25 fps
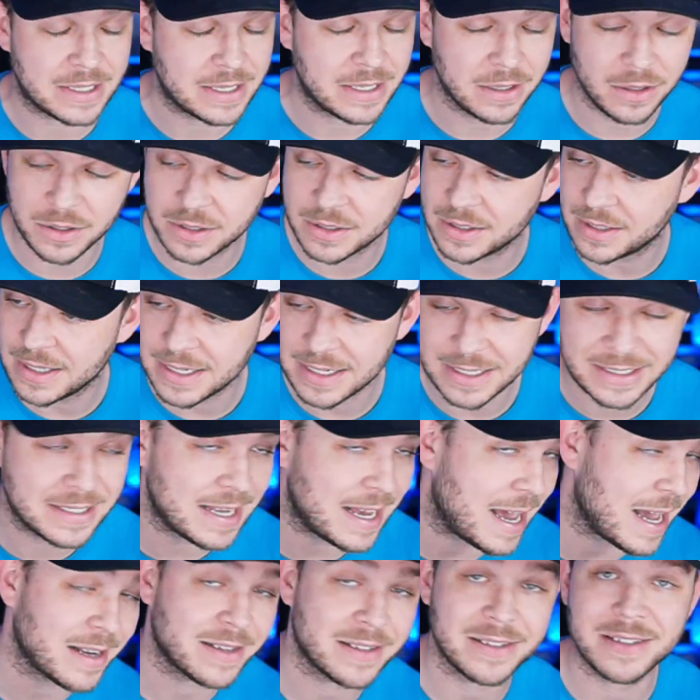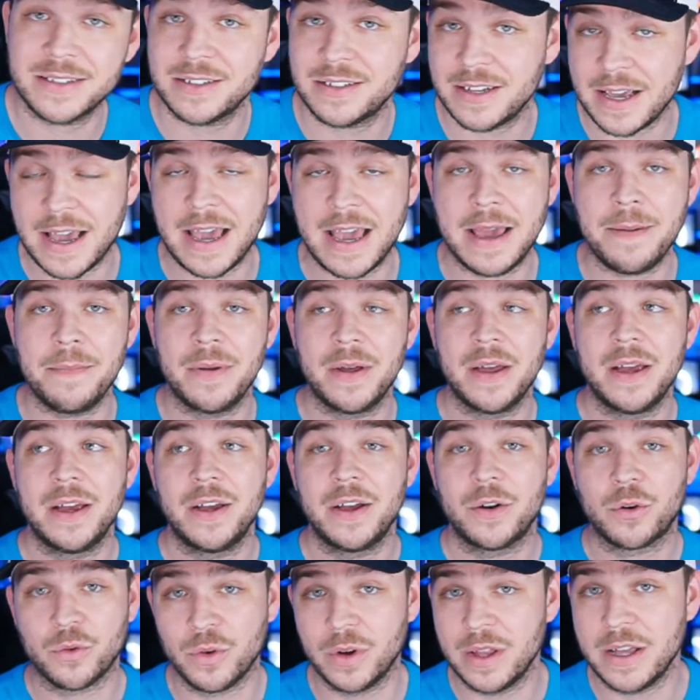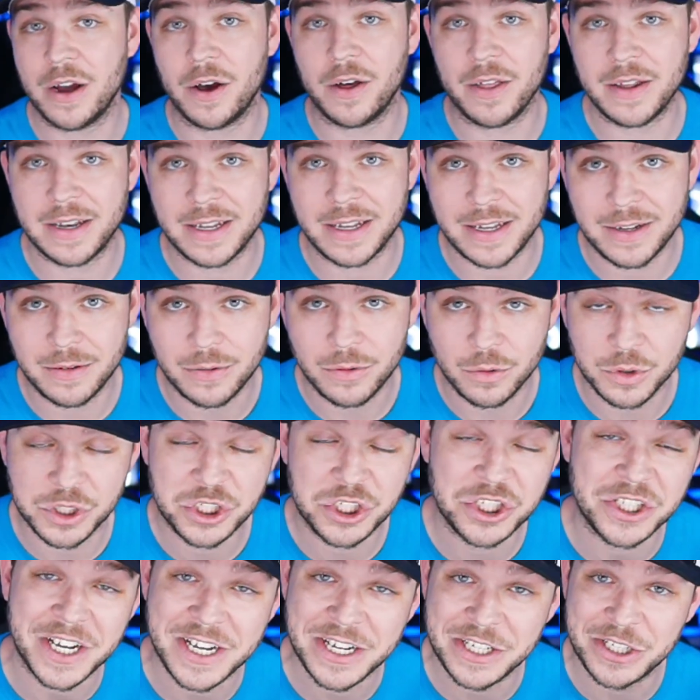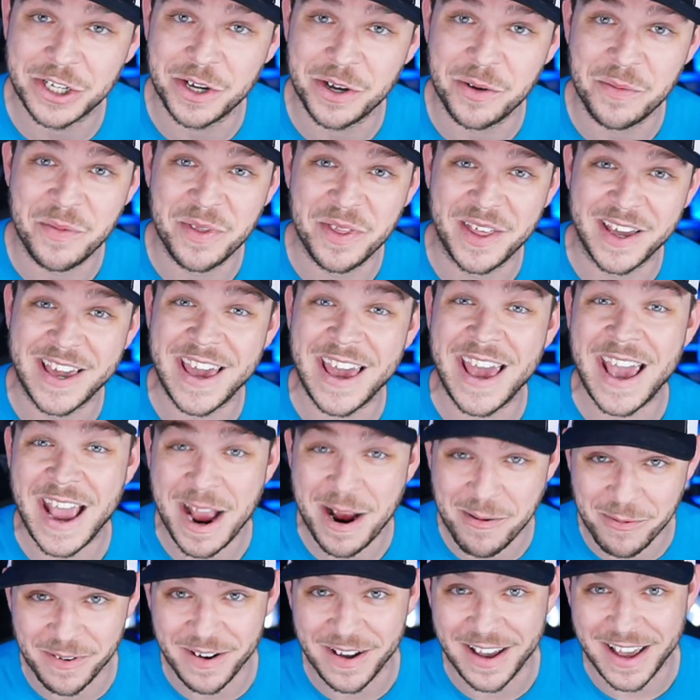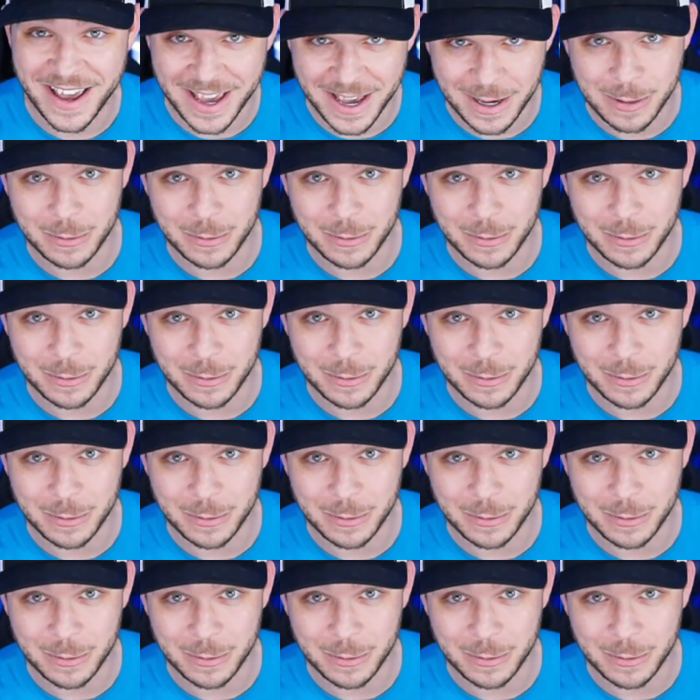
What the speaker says: It looks the exact same Really all they did was change up the camera